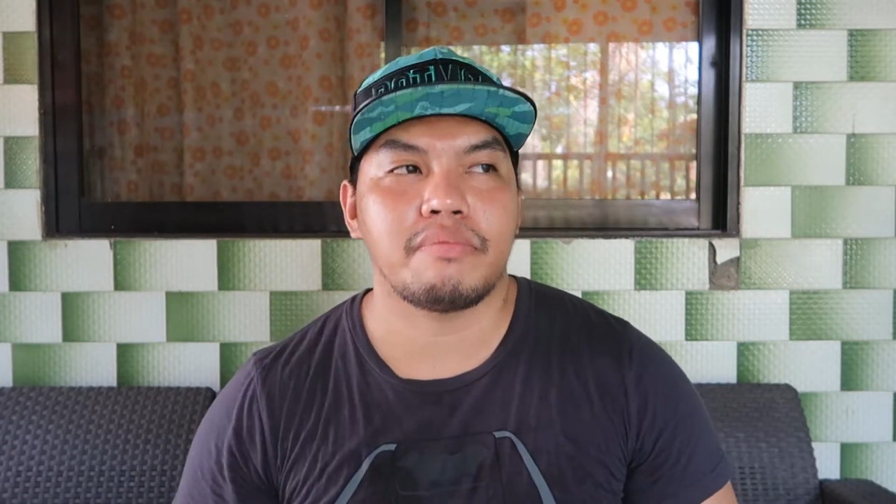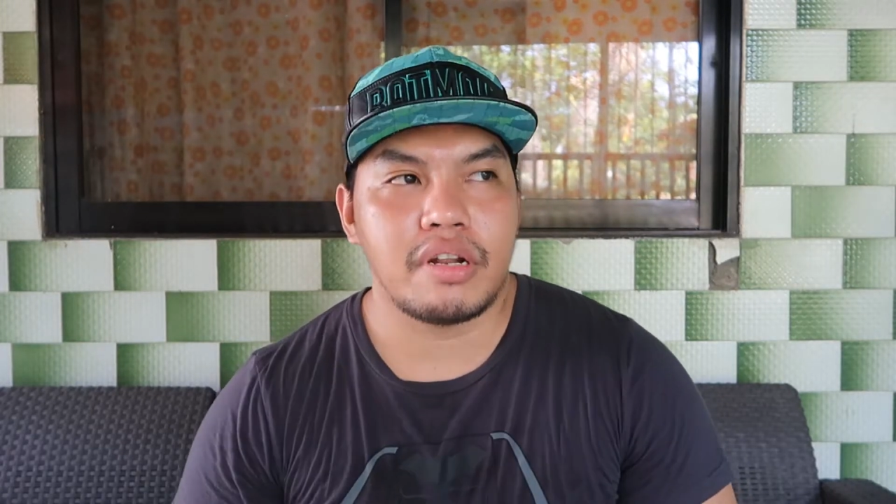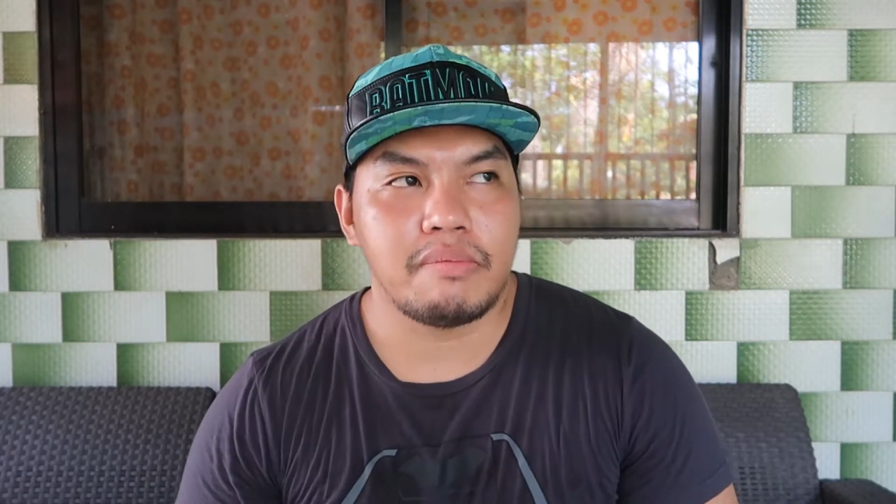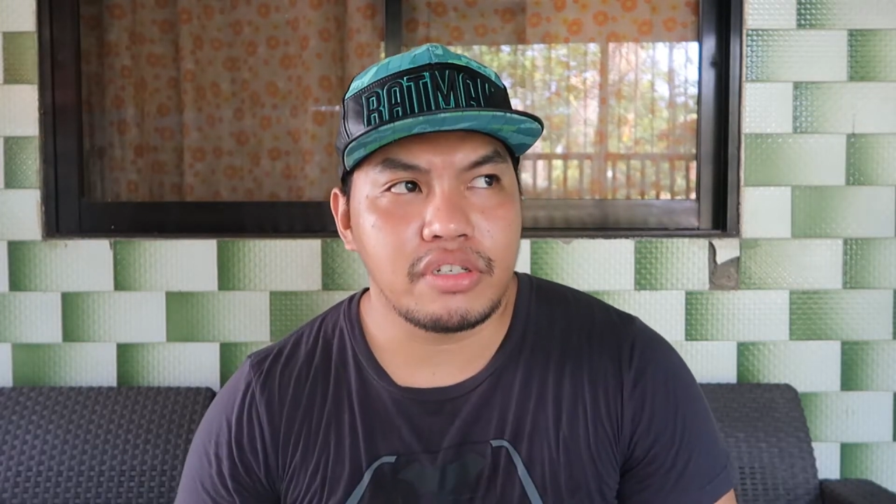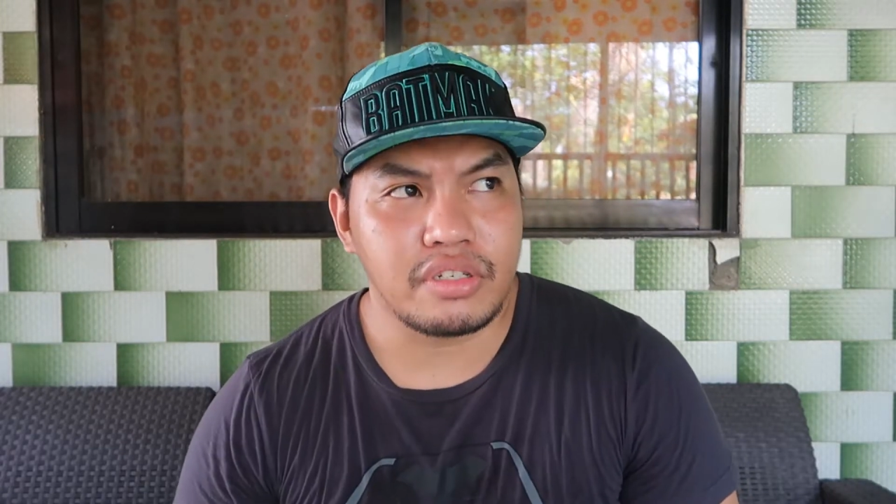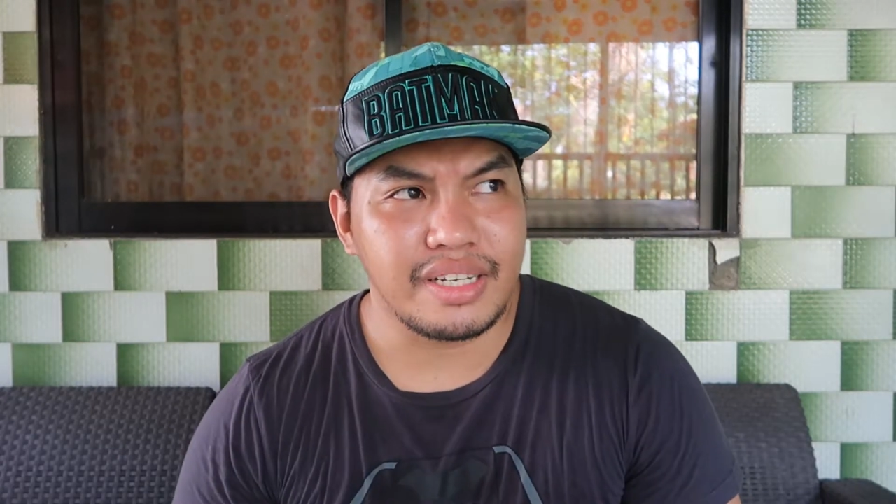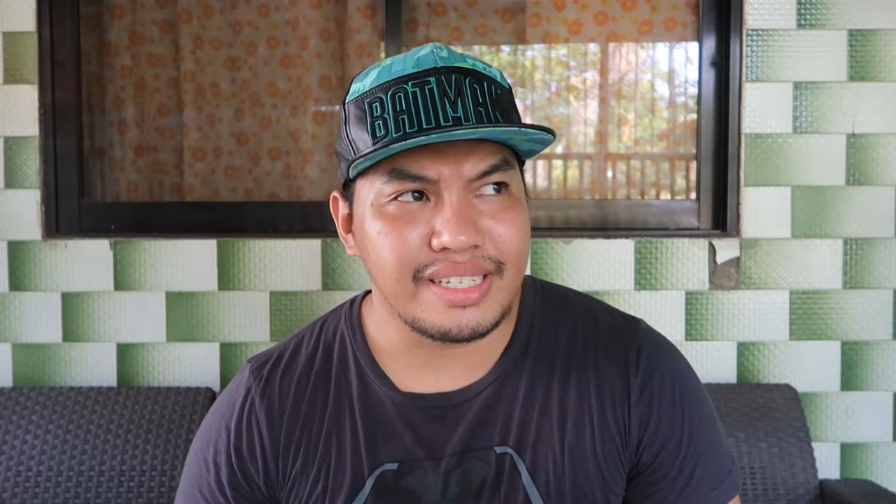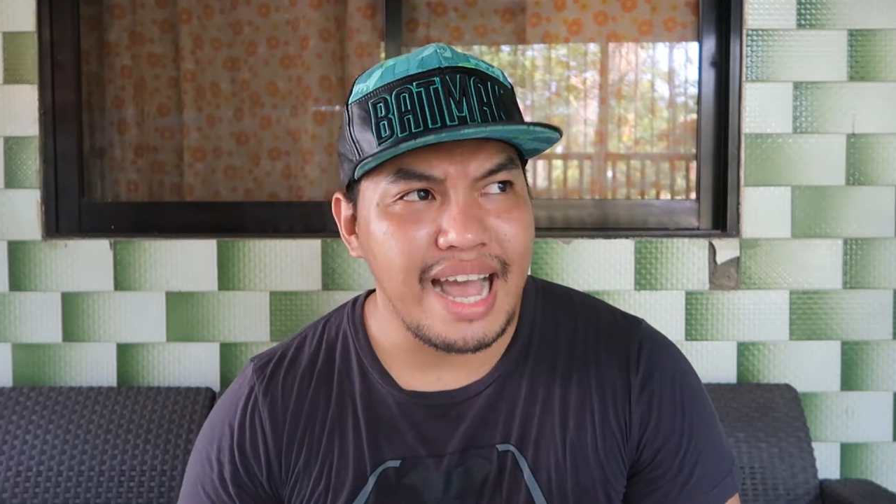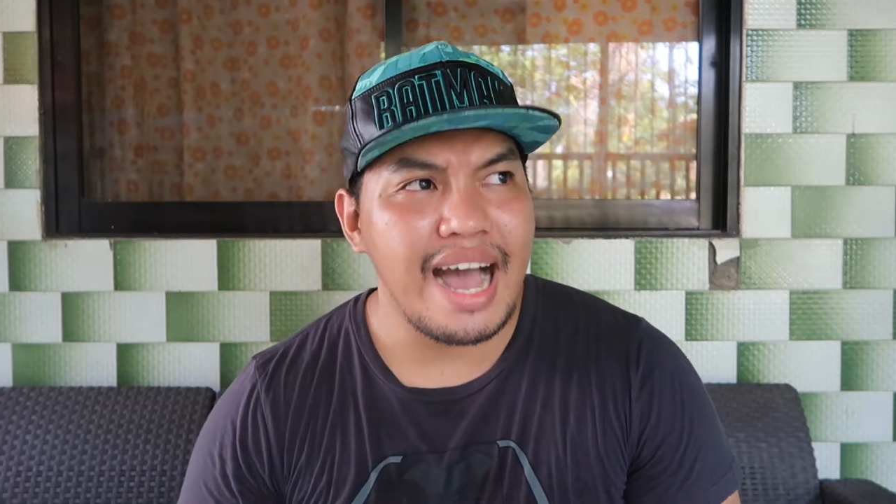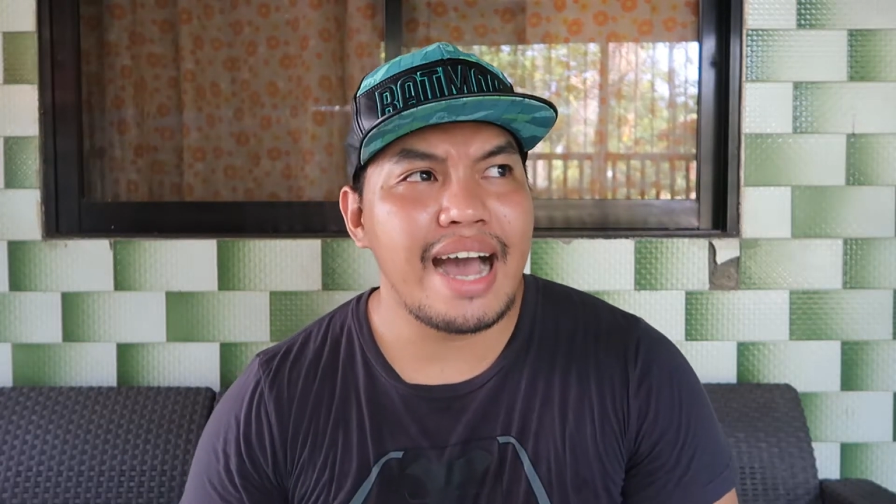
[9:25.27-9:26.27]
pretty much the
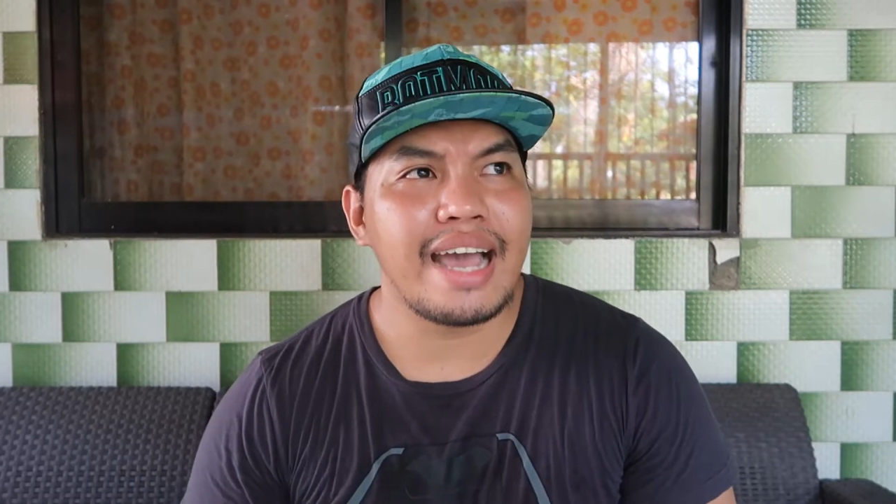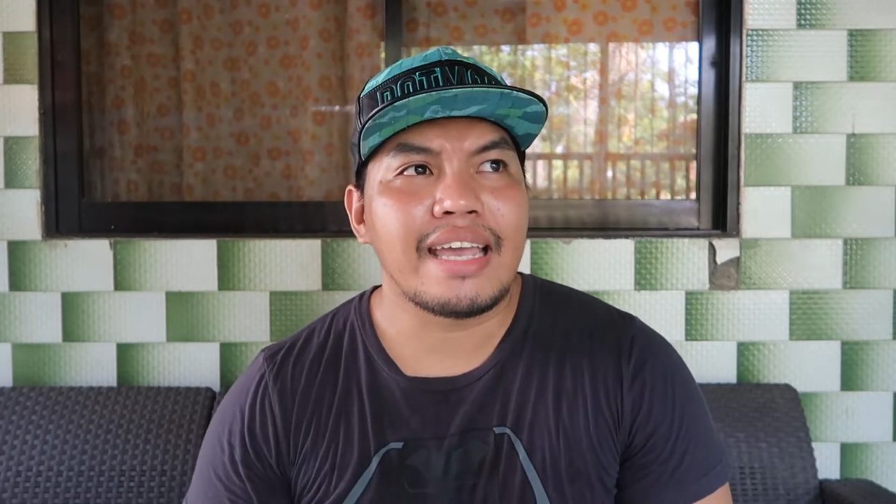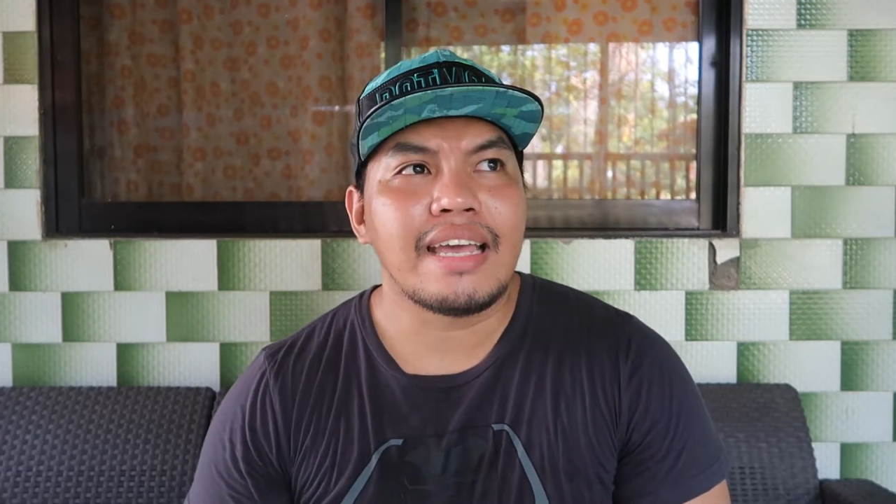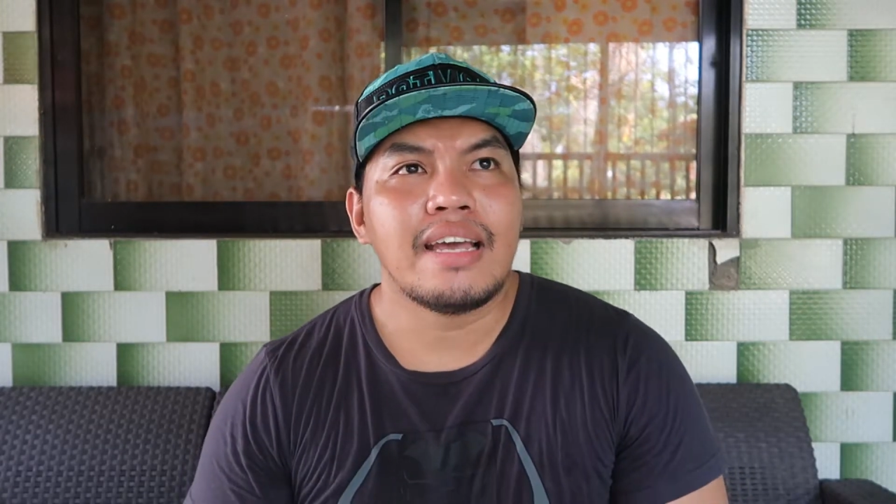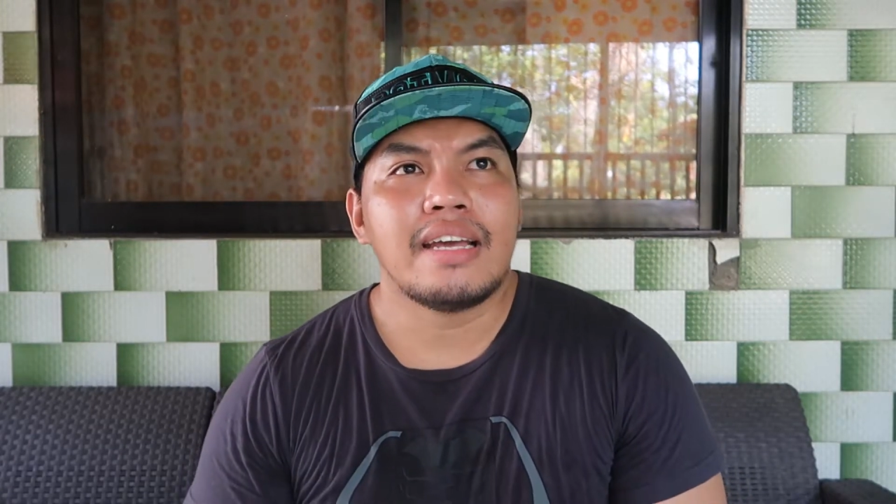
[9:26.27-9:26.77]
guy